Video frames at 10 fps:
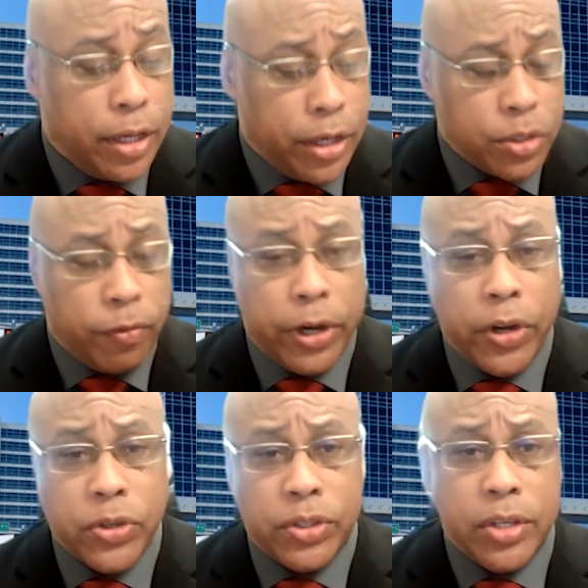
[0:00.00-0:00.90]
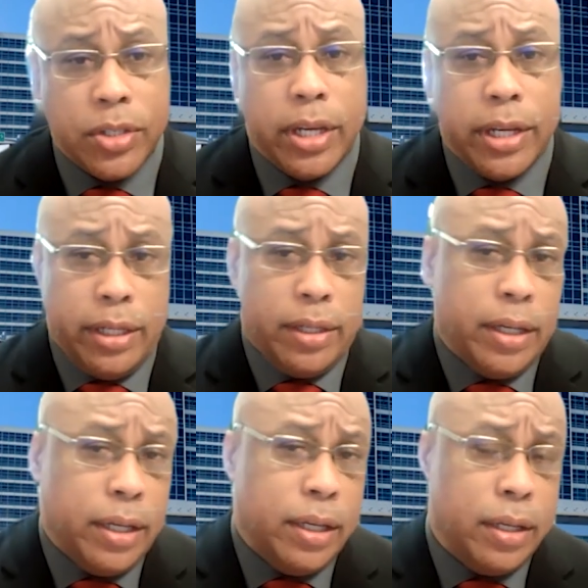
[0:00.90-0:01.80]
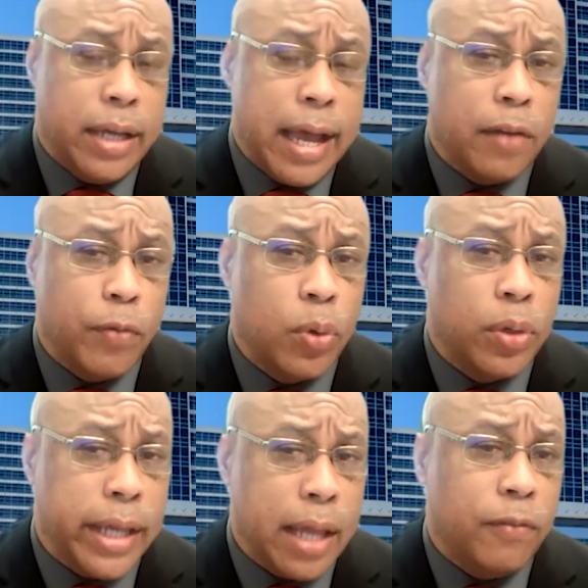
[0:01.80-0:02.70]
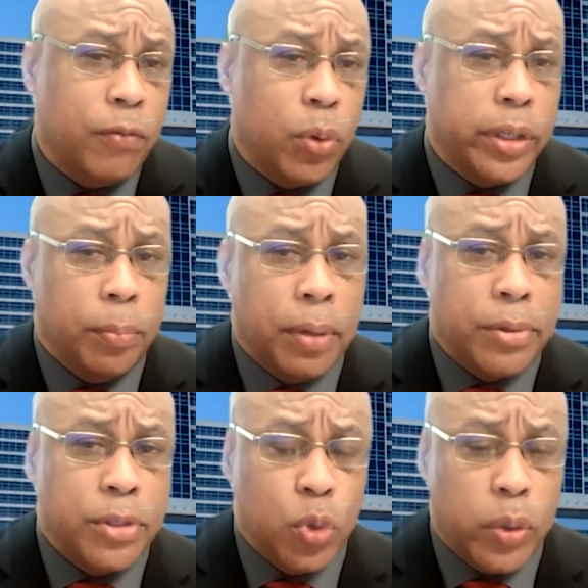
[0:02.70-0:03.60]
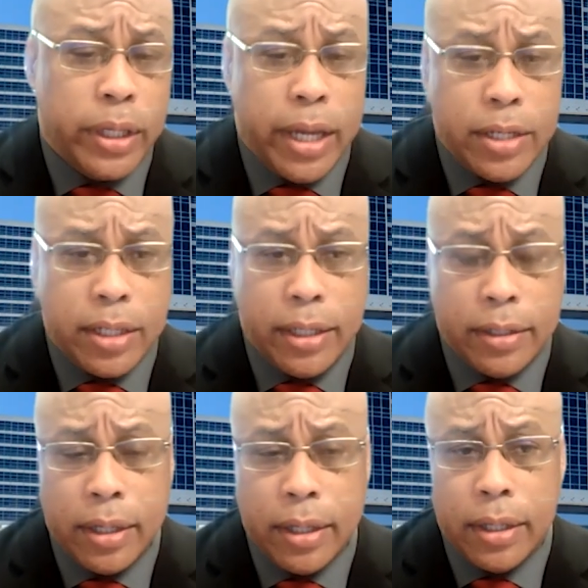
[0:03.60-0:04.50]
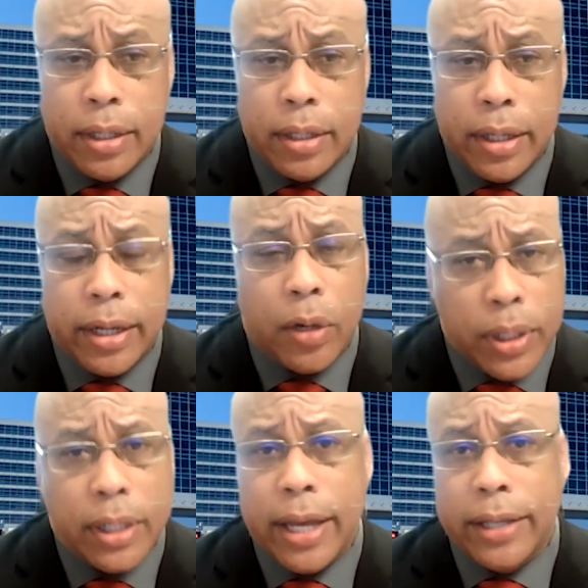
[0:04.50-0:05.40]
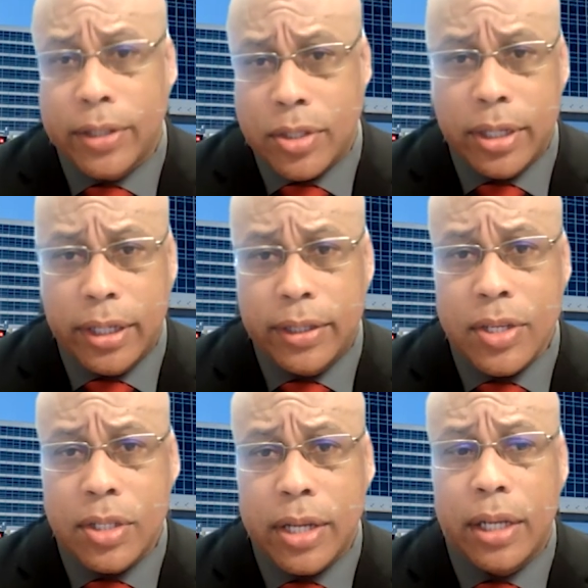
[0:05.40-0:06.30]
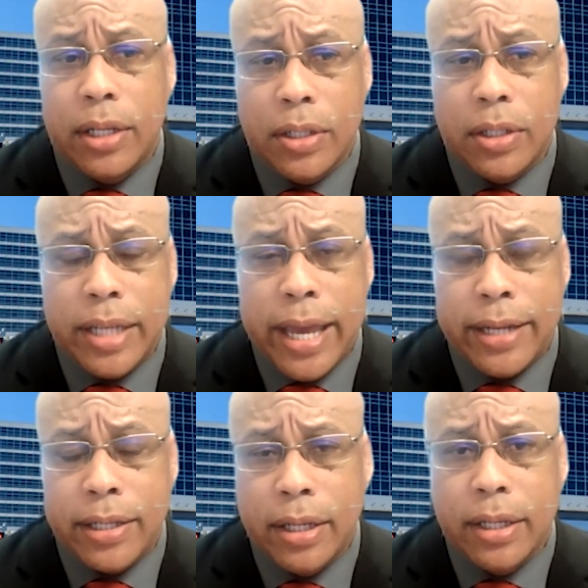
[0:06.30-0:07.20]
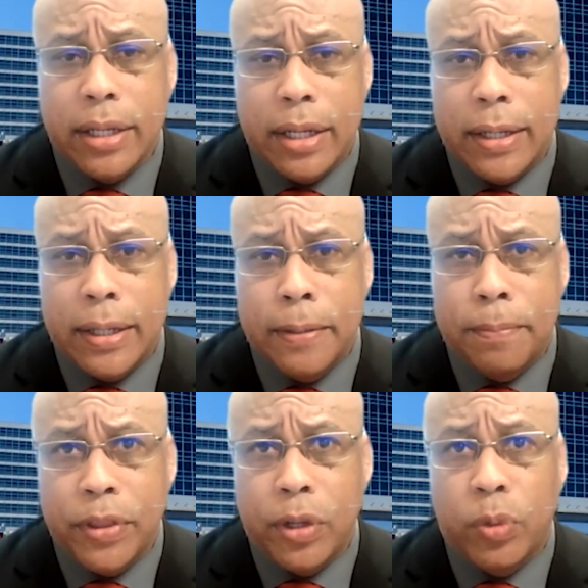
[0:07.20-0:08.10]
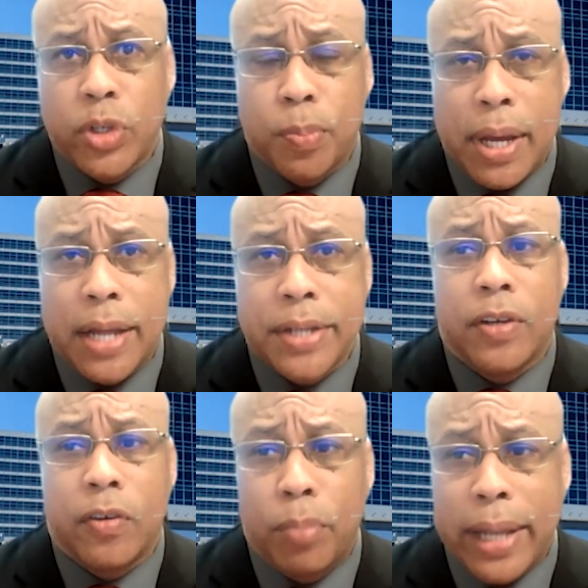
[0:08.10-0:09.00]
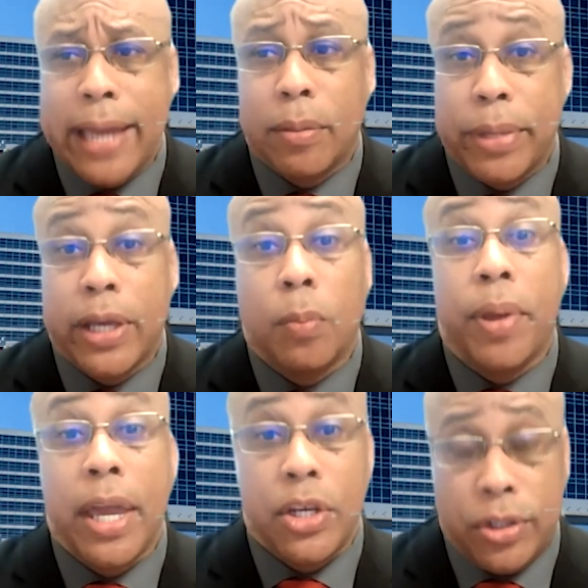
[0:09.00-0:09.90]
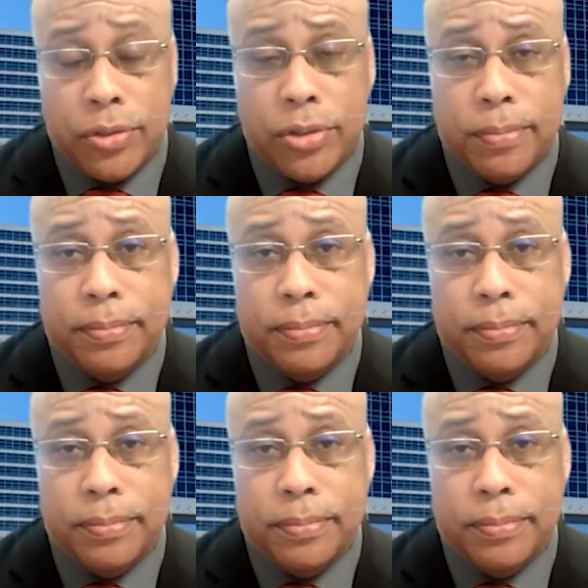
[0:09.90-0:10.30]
Here's a very interesting study out of Oakland, California, published in 2018. And I really like this study. This study looked at the response of Black male patients